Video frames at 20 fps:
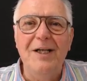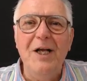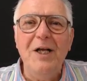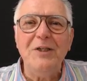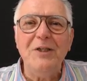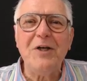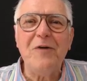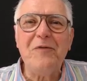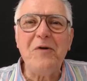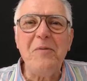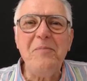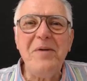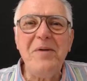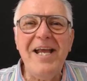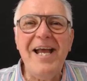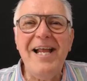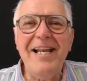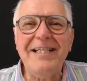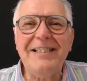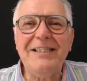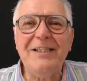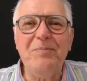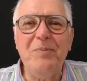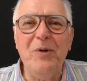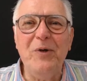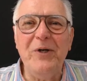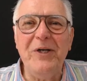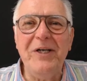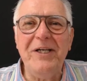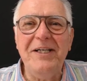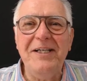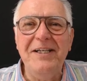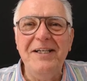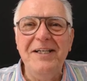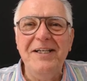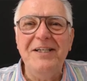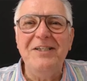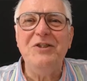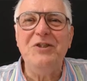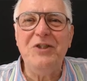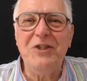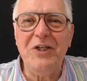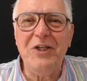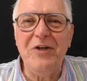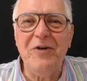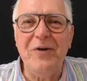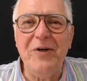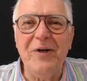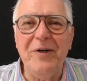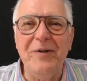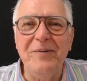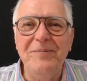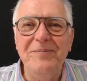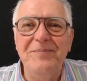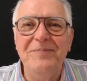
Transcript: So from me, Alex Aploy, cheerio.